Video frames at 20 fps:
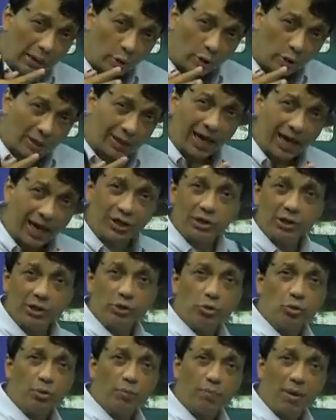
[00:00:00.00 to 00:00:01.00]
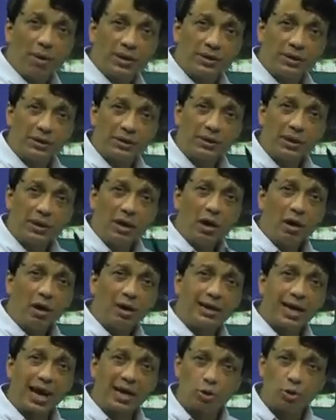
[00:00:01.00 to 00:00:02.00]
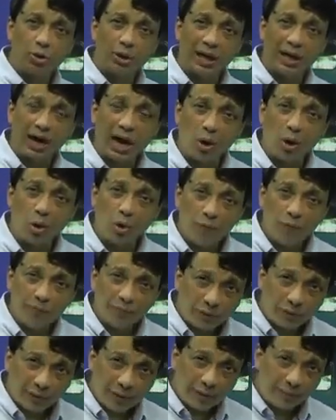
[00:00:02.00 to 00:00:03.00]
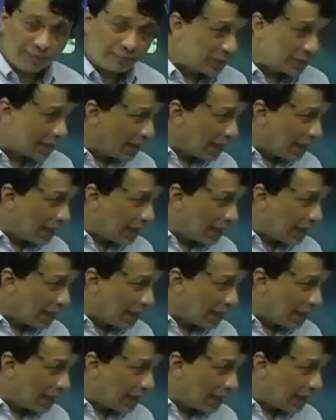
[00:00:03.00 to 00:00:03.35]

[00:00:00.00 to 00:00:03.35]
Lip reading: you crash into a passing a casual cow, okay,